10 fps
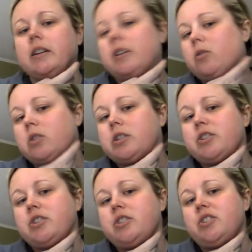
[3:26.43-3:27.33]
did
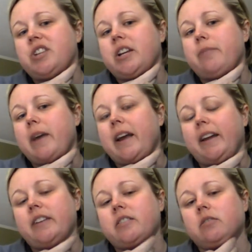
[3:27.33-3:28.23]
order Gina Beige.